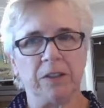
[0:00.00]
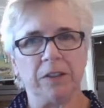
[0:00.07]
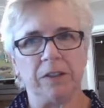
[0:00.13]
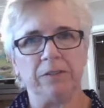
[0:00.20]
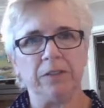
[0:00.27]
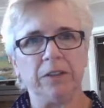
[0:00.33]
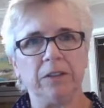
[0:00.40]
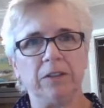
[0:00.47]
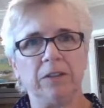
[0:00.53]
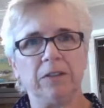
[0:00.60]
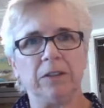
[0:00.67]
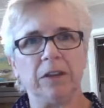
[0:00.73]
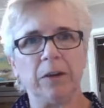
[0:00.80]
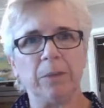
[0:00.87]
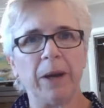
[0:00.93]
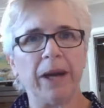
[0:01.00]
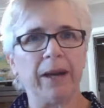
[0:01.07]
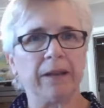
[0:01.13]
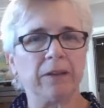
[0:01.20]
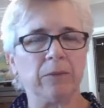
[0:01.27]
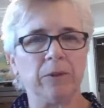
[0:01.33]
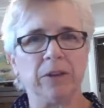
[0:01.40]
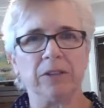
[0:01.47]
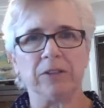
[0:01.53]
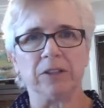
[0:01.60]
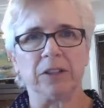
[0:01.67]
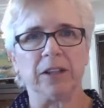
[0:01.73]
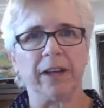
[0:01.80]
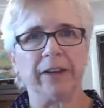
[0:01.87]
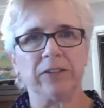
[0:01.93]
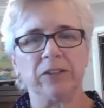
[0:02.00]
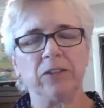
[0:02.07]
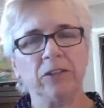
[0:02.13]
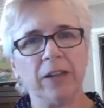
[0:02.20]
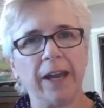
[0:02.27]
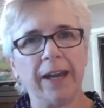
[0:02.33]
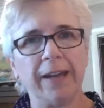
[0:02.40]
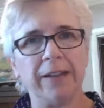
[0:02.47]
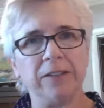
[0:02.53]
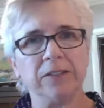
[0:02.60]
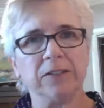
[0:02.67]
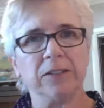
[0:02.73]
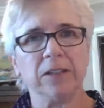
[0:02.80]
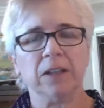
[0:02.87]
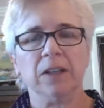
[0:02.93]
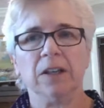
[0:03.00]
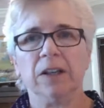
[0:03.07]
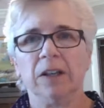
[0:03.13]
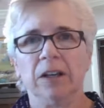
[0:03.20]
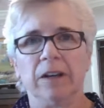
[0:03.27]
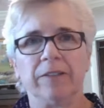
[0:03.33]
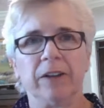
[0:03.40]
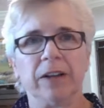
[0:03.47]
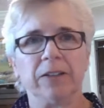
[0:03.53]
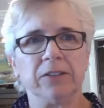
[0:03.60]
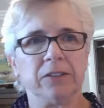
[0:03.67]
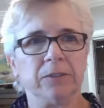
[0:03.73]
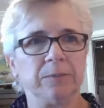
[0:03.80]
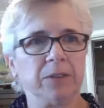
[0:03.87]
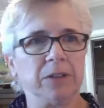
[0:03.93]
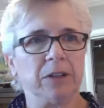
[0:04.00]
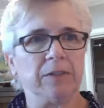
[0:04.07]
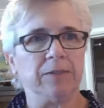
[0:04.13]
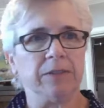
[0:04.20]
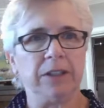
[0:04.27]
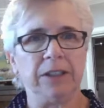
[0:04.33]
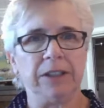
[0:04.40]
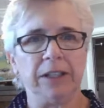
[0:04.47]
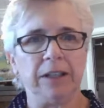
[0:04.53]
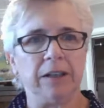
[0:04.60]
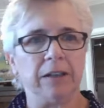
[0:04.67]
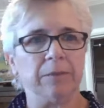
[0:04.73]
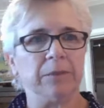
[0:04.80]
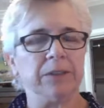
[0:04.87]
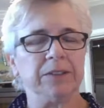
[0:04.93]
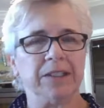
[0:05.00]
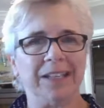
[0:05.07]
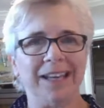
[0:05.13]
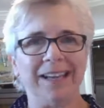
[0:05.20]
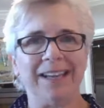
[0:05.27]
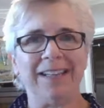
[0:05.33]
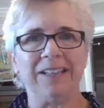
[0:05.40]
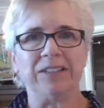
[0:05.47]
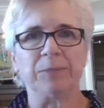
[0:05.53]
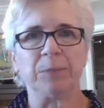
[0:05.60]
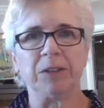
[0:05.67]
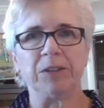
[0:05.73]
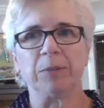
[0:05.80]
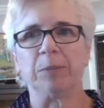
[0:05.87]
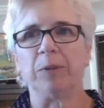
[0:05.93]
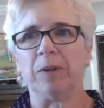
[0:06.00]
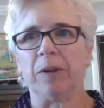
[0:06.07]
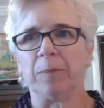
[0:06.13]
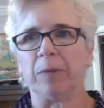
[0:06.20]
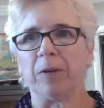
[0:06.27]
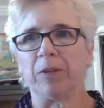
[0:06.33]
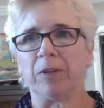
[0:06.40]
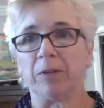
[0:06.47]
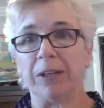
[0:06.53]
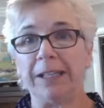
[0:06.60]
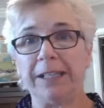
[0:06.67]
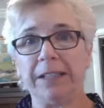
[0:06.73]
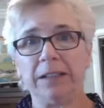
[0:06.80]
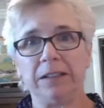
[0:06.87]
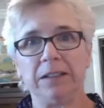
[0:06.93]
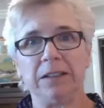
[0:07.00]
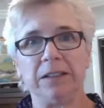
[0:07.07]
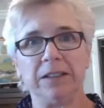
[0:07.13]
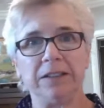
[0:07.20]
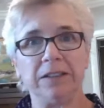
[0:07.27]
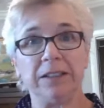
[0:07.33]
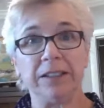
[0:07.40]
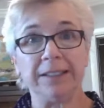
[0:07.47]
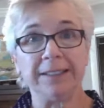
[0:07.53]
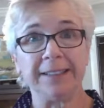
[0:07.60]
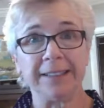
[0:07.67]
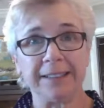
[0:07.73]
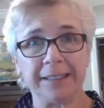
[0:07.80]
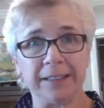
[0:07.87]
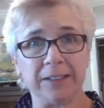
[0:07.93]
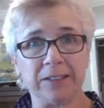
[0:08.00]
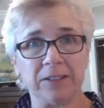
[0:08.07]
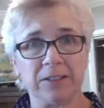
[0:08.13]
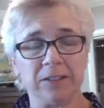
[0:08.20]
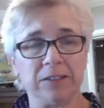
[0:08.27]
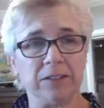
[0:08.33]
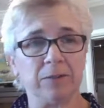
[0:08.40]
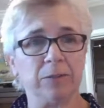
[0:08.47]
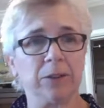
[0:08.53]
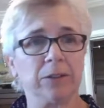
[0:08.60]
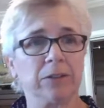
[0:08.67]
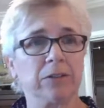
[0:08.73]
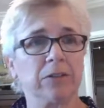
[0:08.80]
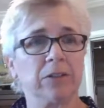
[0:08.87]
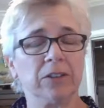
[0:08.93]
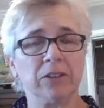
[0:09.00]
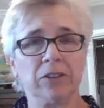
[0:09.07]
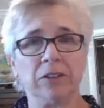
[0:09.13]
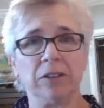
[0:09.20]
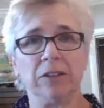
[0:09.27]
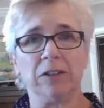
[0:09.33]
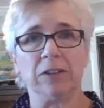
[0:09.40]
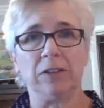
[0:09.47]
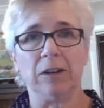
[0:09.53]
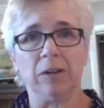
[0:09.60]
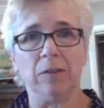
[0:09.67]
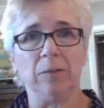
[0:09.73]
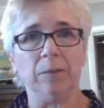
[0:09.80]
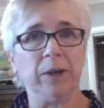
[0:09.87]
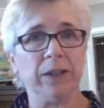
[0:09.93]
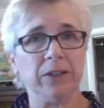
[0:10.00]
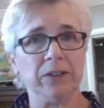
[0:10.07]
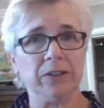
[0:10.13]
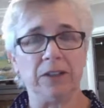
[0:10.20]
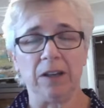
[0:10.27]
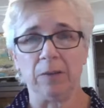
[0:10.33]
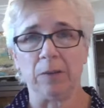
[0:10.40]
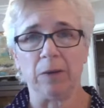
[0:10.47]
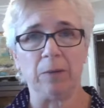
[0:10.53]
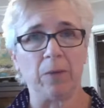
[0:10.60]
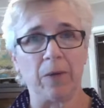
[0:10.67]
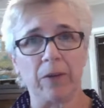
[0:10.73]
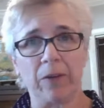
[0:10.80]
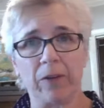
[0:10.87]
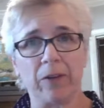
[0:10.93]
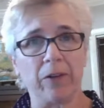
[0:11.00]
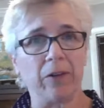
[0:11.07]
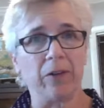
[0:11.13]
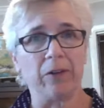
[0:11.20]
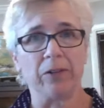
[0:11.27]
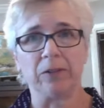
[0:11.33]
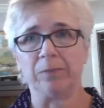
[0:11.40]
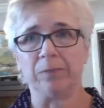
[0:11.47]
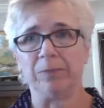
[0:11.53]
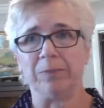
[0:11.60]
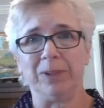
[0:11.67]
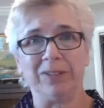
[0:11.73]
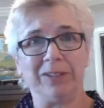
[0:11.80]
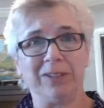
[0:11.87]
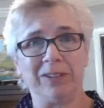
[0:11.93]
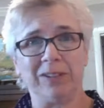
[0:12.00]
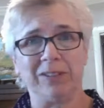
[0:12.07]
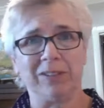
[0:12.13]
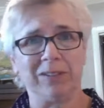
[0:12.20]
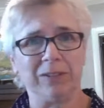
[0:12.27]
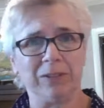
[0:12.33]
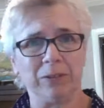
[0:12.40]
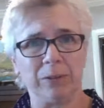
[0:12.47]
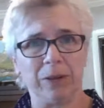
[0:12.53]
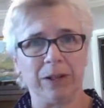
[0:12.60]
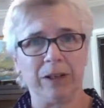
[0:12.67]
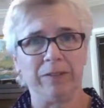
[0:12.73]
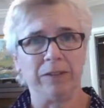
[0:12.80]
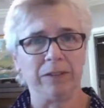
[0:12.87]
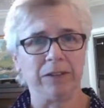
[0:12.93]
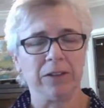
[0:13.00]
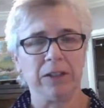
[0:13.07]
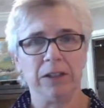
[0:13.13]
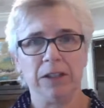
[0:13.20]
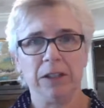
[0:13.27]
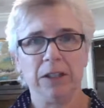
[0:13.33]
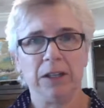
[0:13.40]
Now, if you go back and watch the last 2 days, I've got some stuff in there, but today is principle number 3, and you need to get this. Now, we're Christian home based network marketers, business owners, whatever.